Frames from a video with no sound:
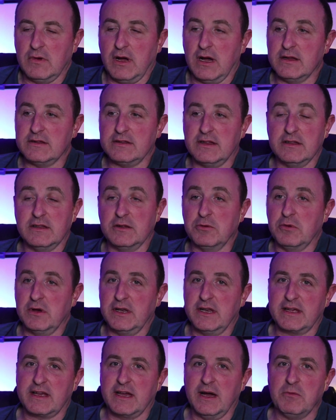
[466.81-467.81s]
I don't know
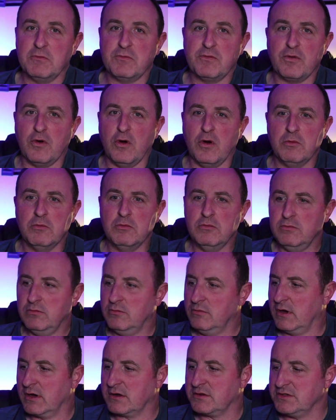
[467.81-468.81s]
where they come
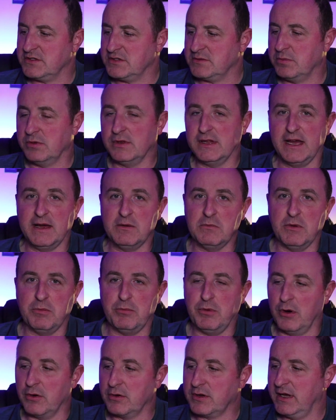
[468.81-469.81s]
from. I can just pull it out of my
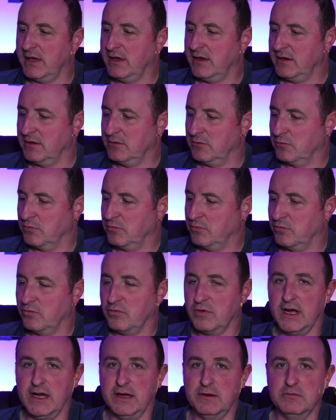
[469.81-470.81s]
pocket and
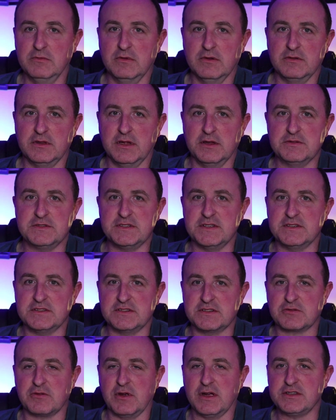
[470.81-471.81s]
wham, I'll notice there's
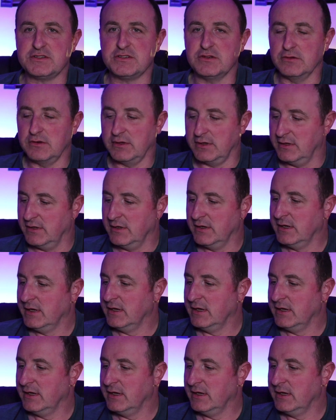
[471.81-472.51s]
a scratch on it.